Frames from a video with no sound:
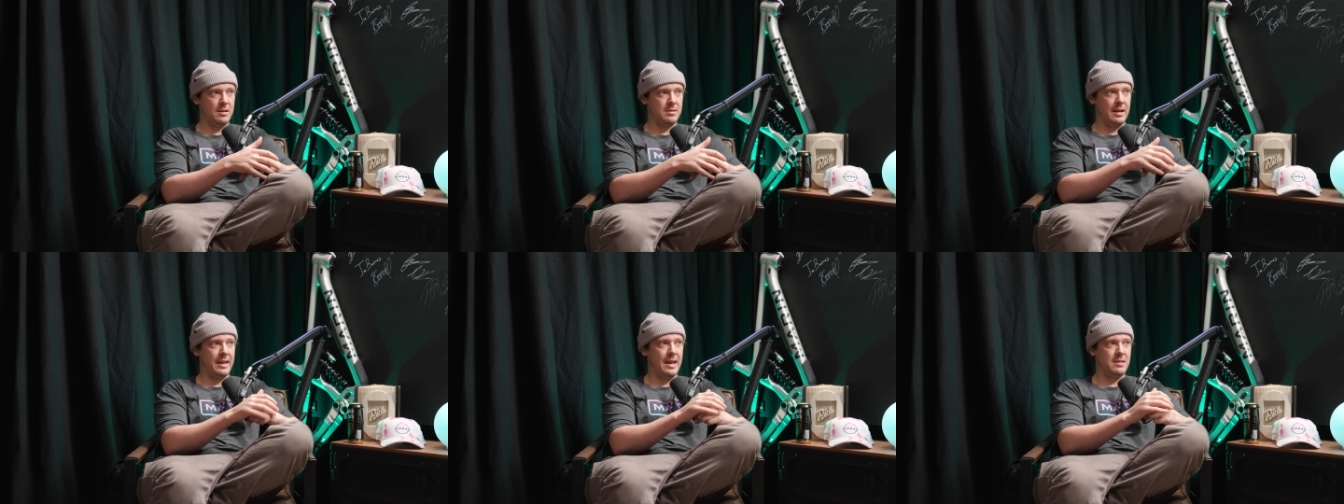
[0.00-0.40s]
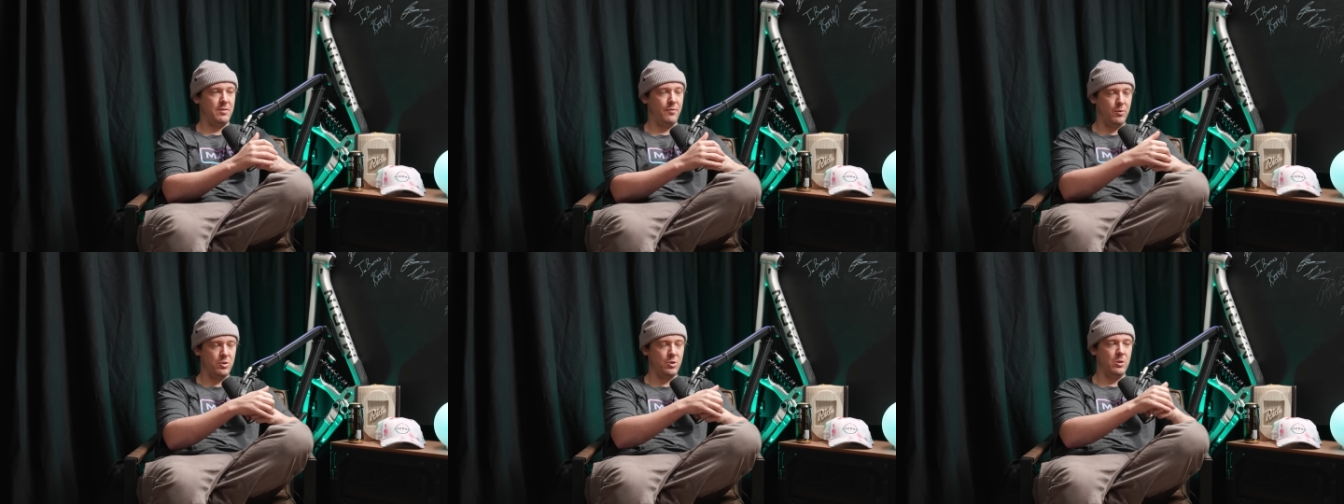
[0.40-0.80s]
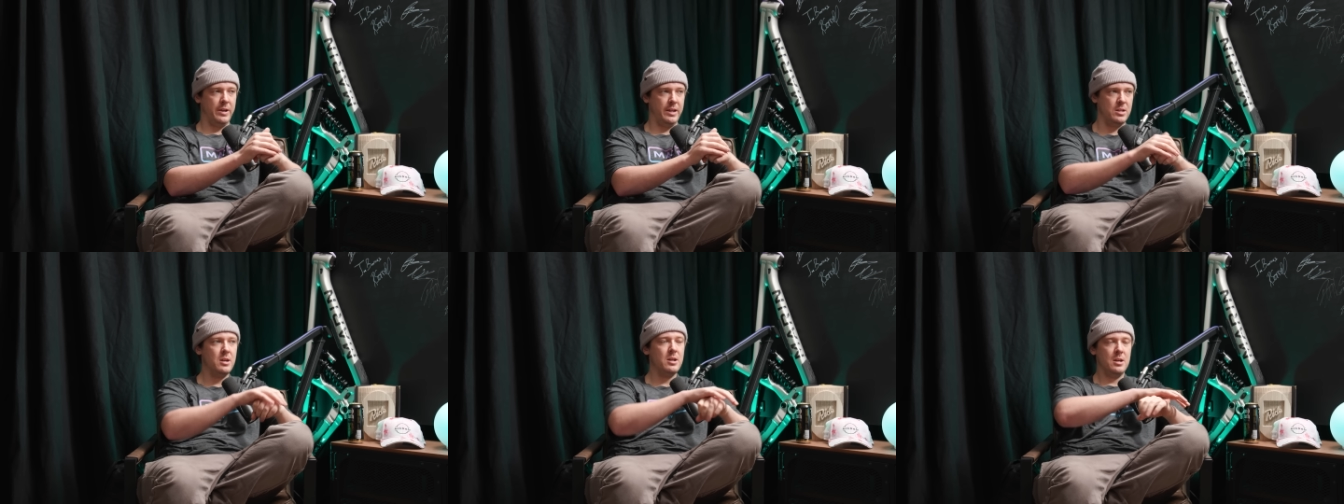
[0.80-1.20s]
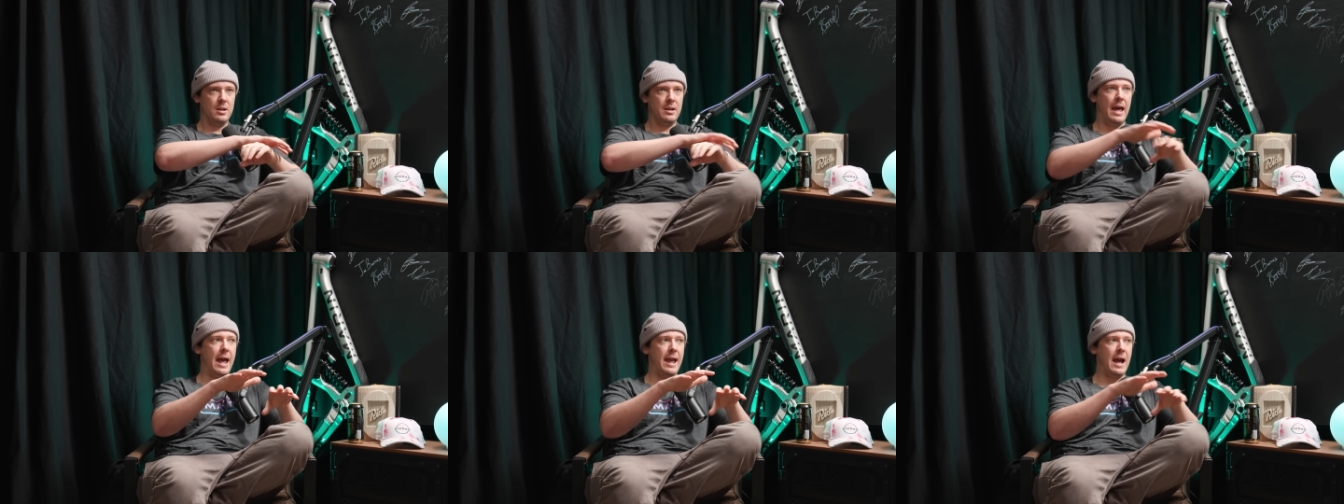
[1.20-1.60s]
Because I guess if we're talking
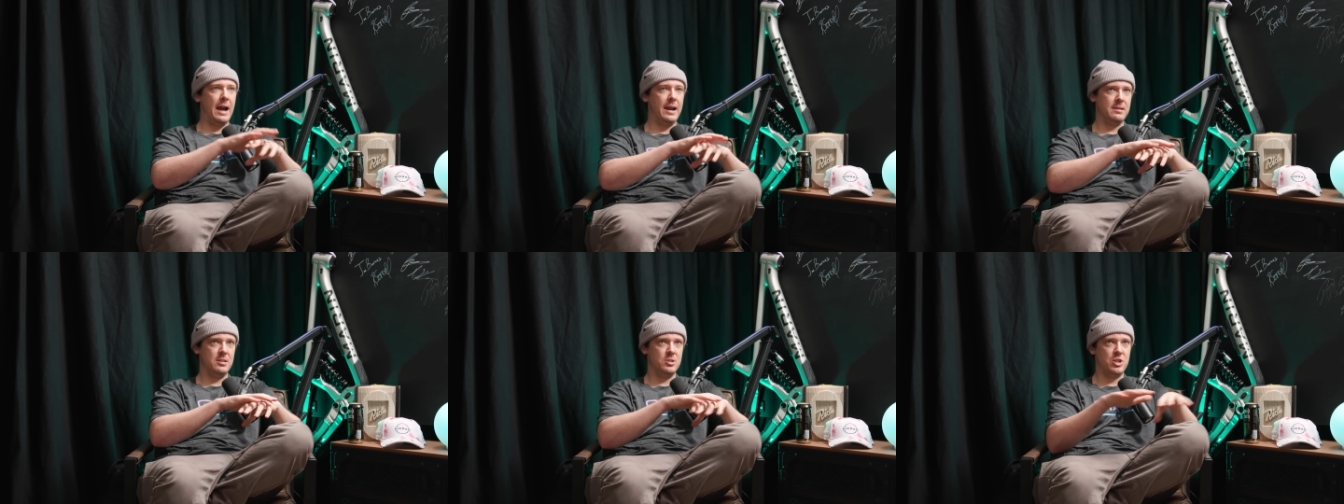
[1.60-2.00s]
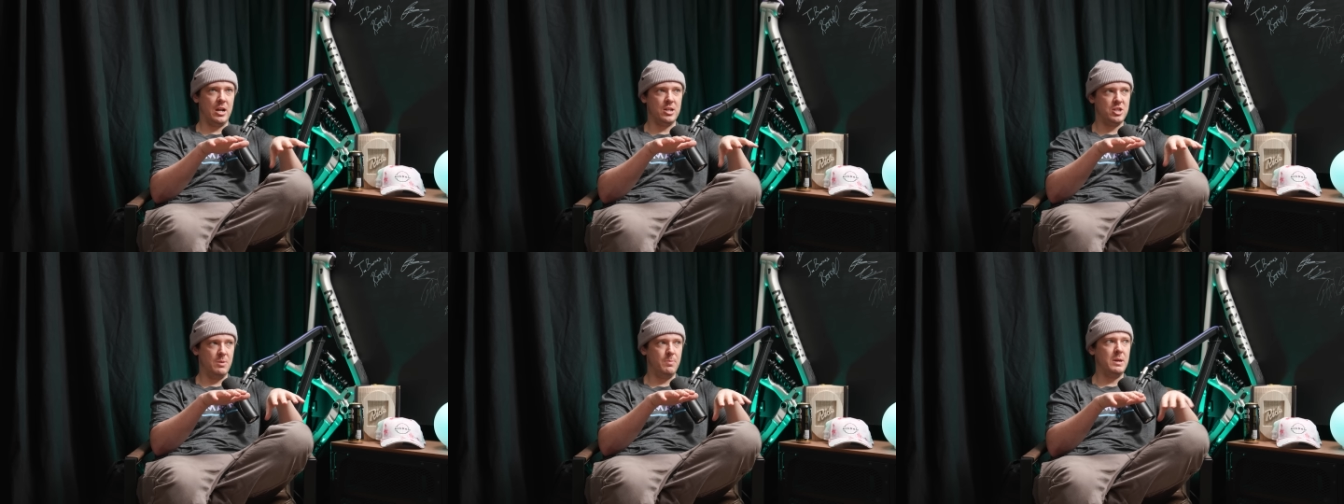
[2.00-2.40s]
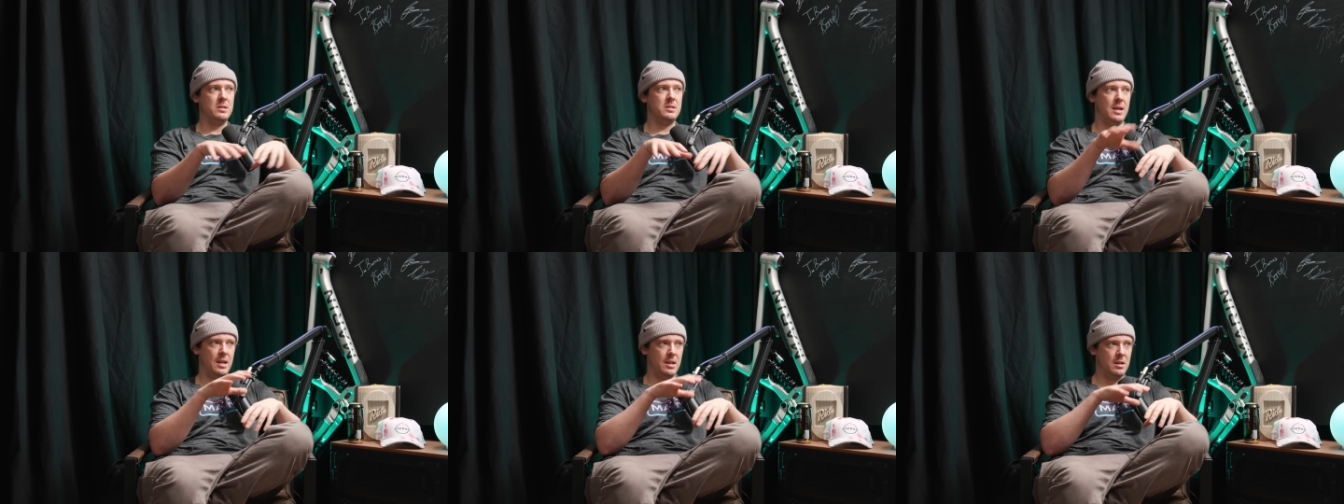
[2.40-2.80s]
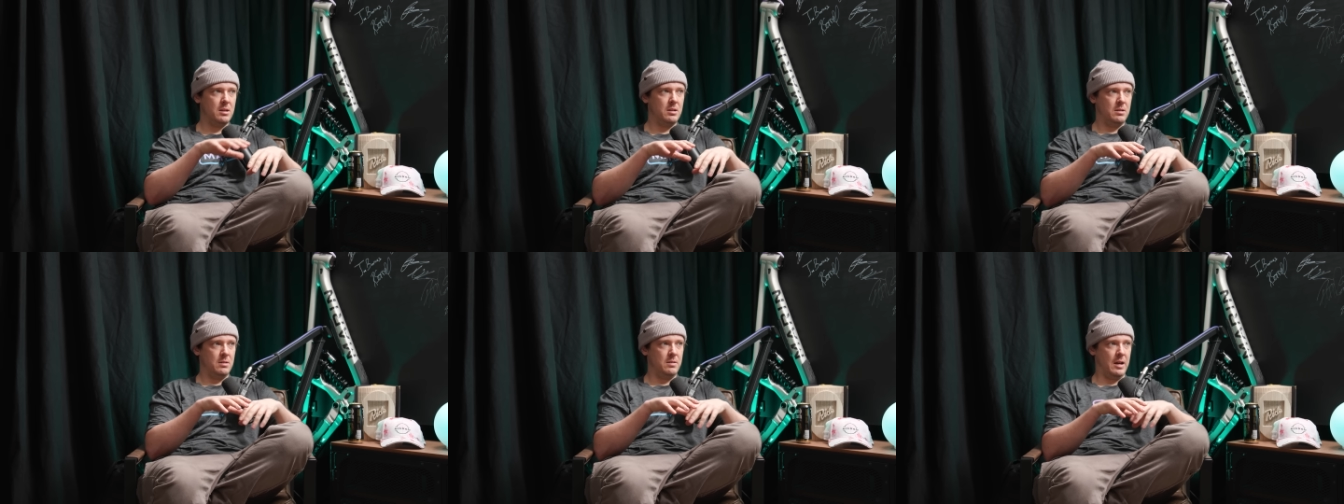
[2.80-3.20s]
AI as in ChatGPT,
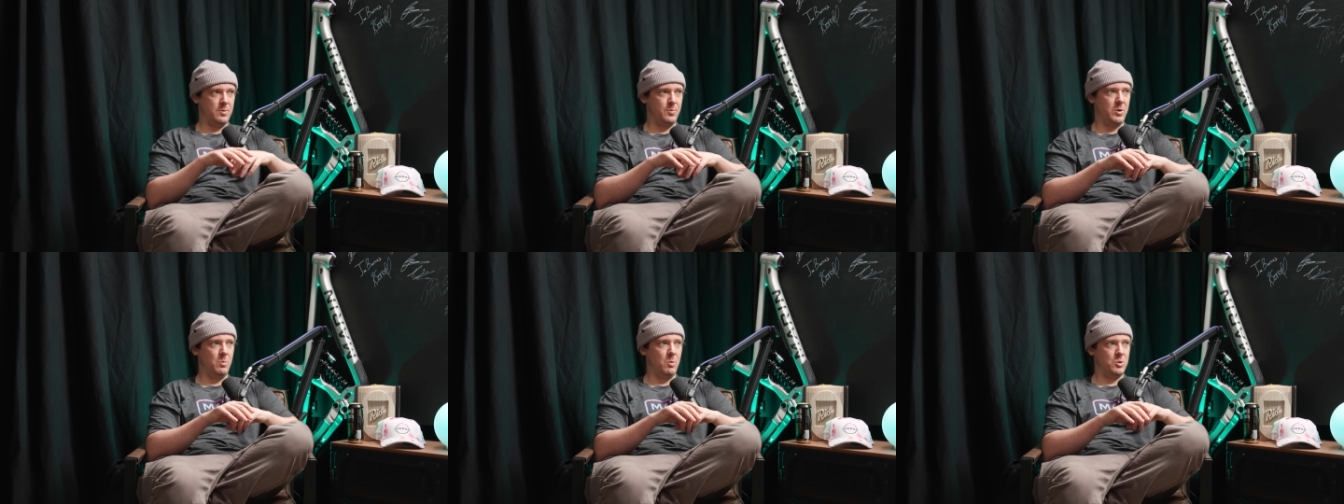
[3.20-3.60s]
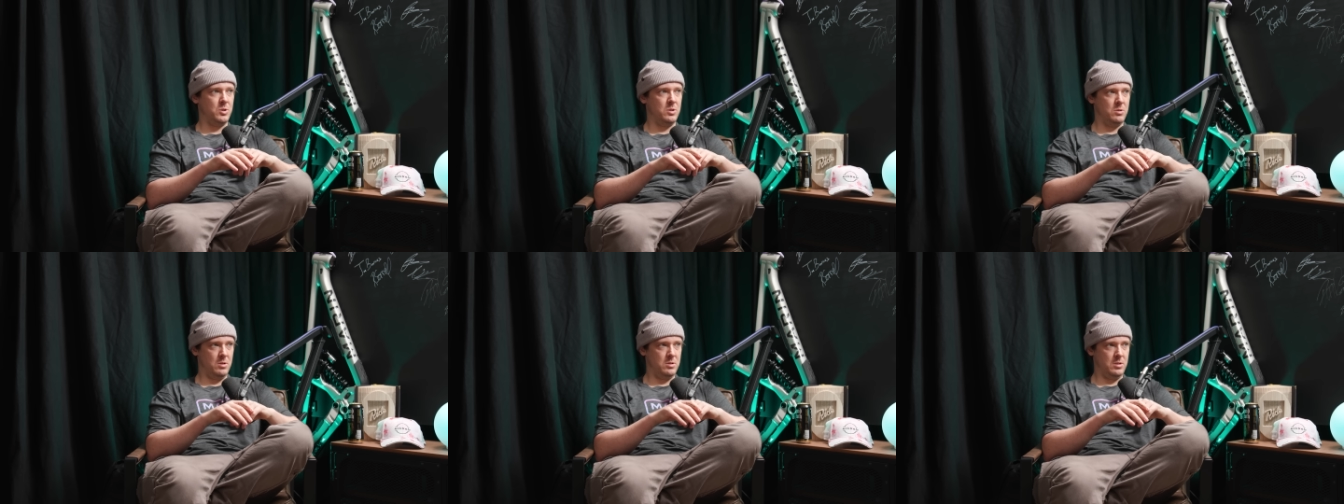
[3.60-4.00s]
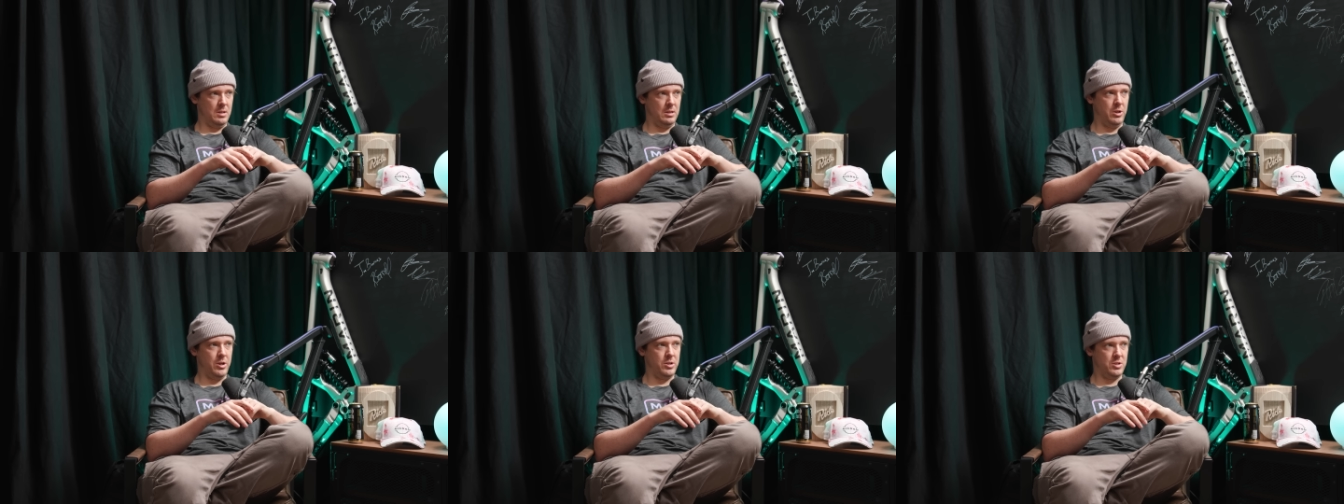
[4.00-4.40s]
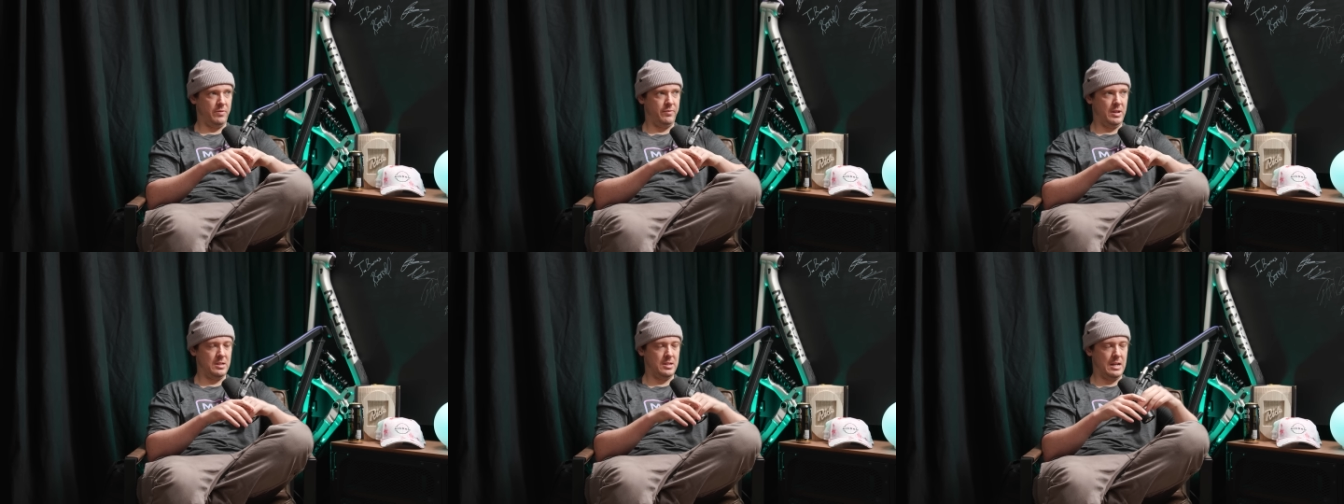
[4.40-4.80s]
that's pretty much it does. It learns
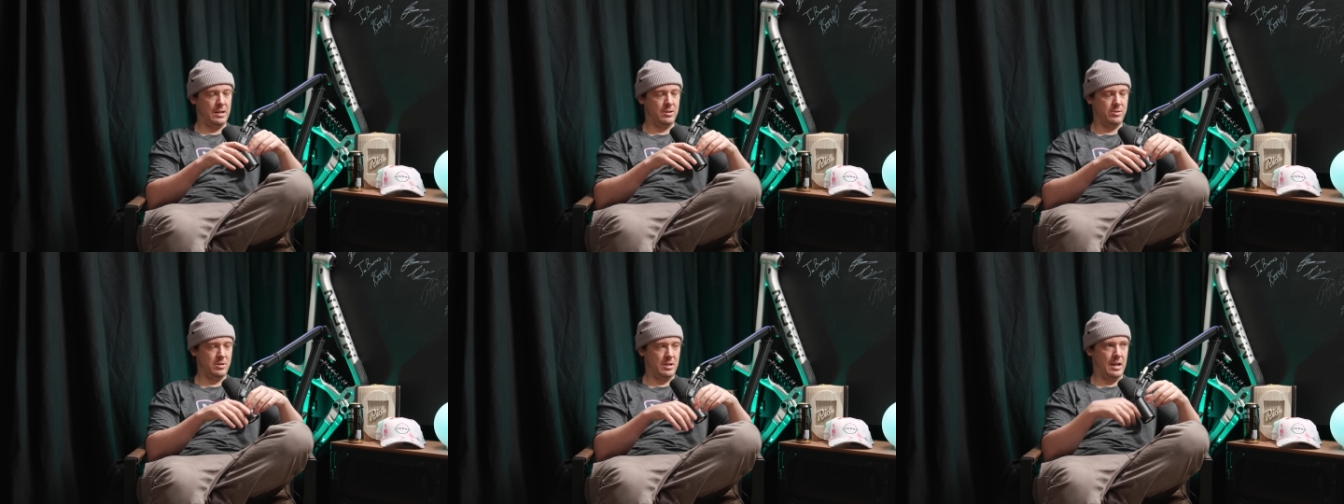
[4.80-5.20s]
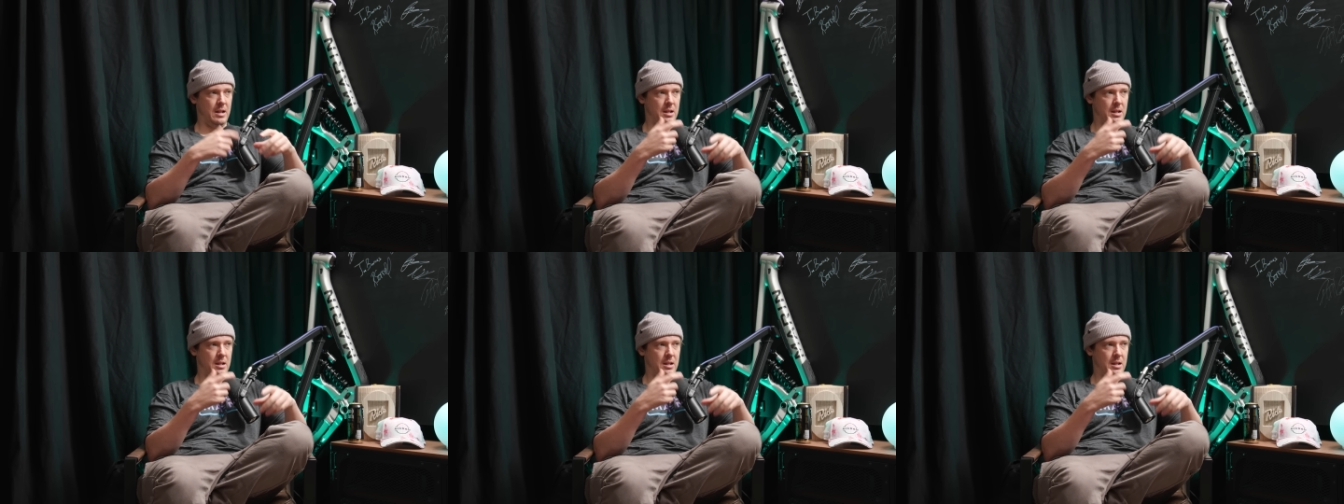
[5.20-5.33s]
off the internet, doesn't it?